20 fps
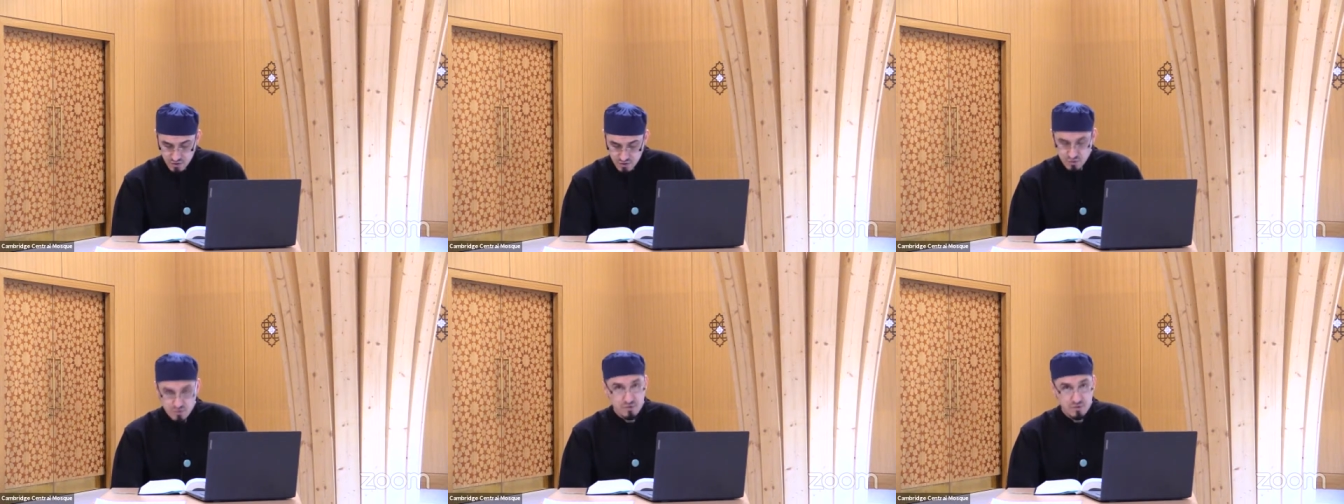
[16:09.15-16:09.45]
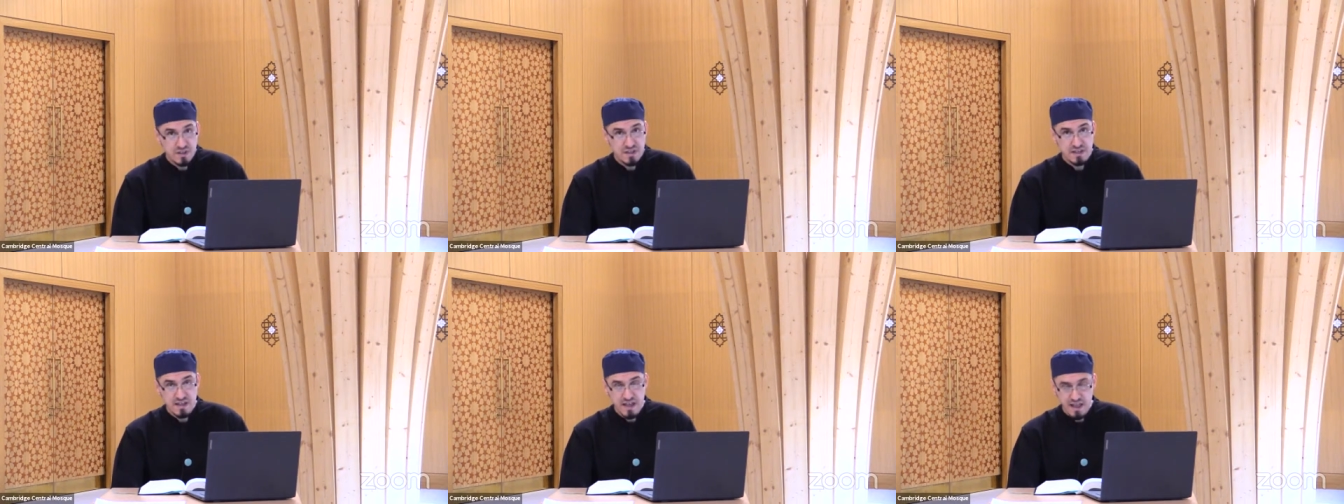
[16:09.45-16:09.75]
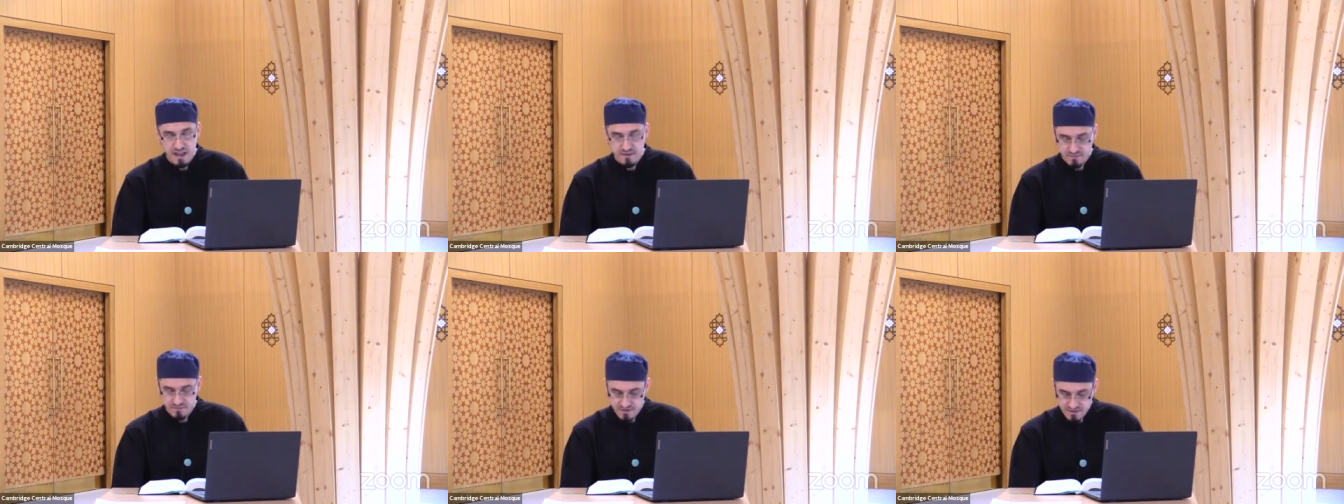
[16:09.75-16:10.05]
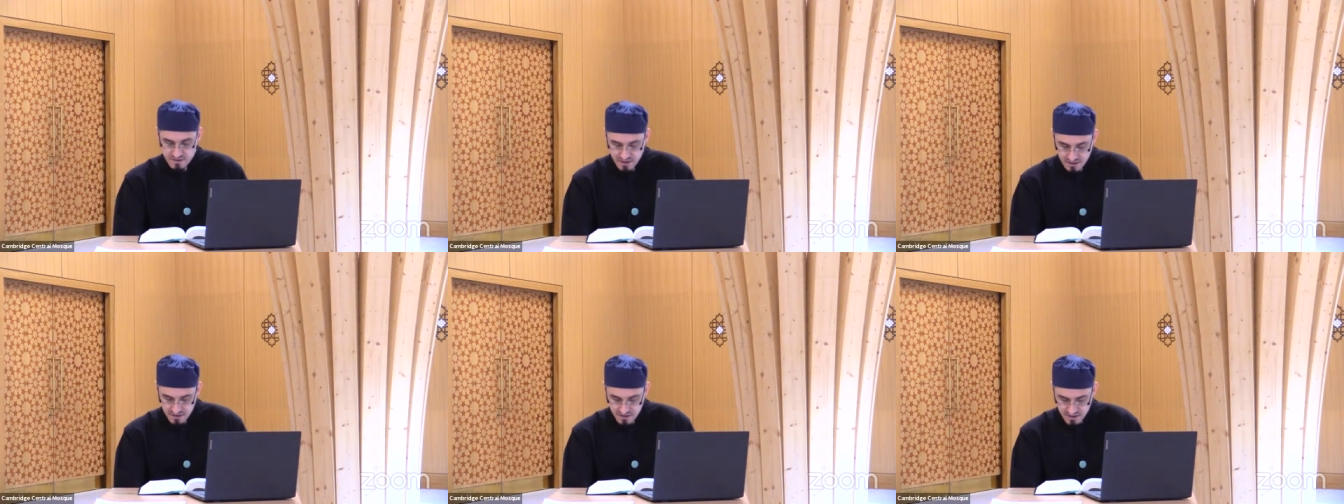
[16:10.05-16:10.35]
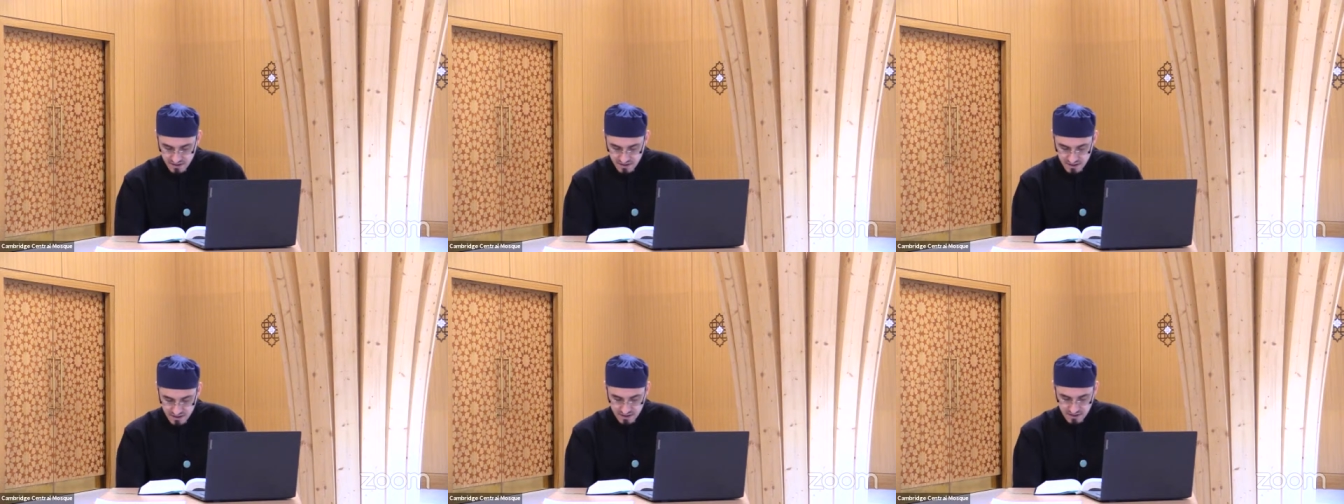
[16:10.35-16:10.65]
truly the heavens and
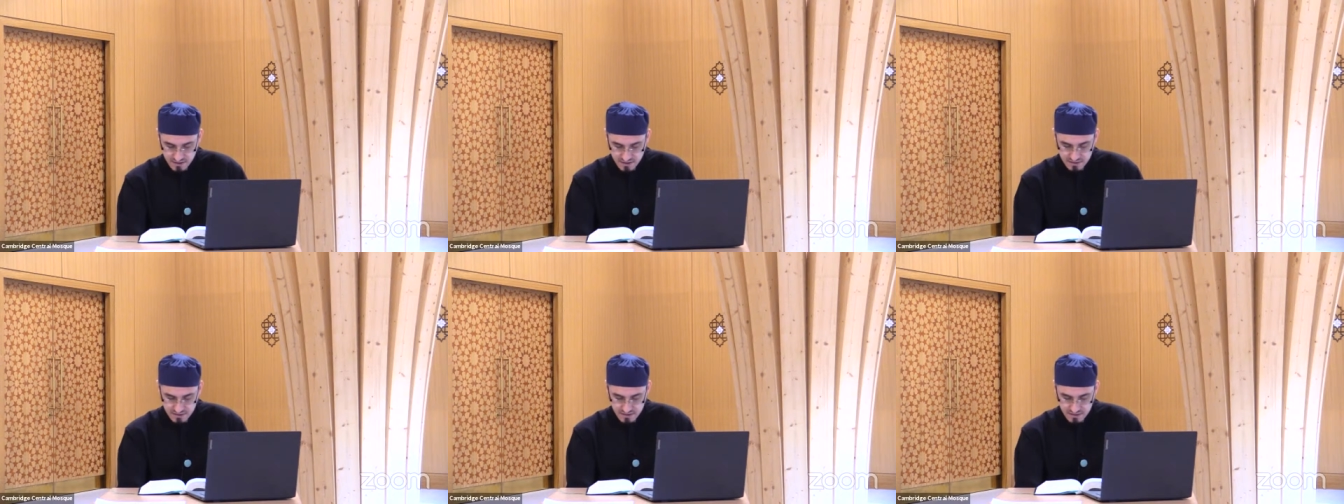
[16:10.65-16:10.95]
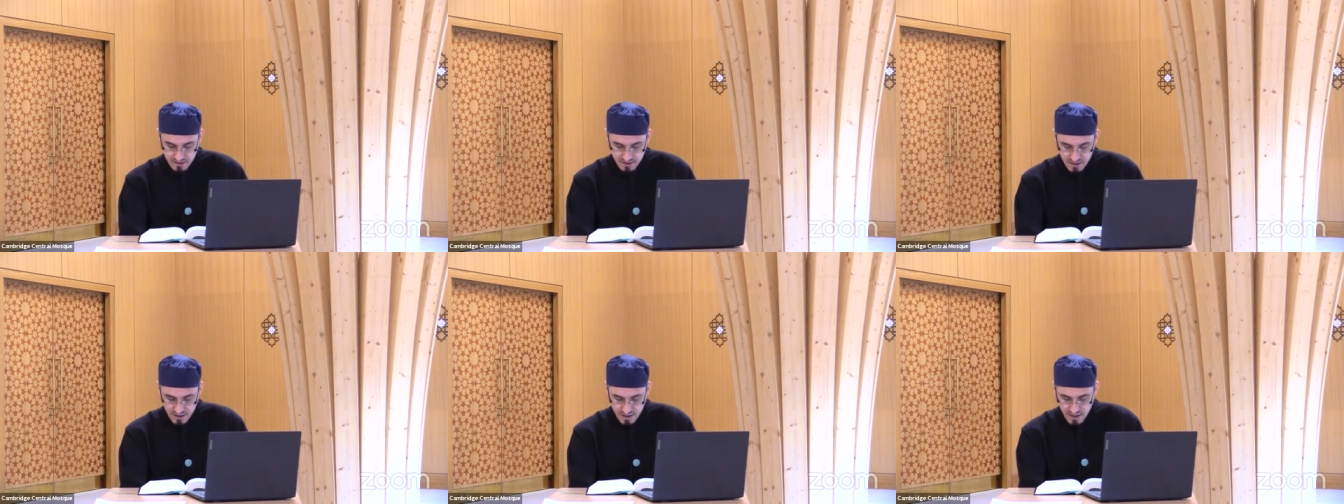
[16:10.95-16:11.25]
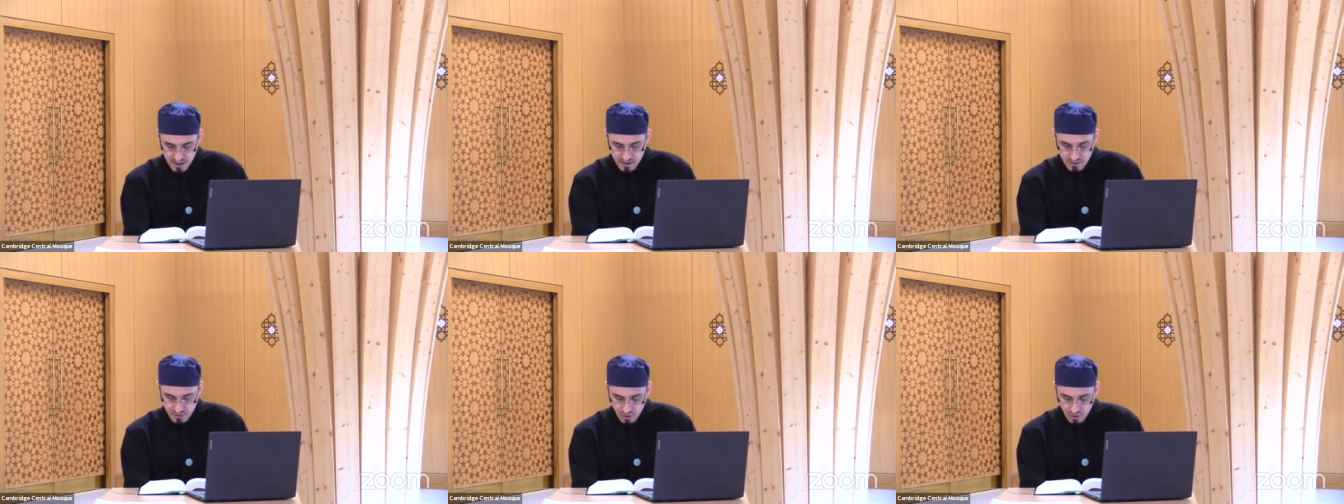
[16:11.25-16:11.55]
the earth and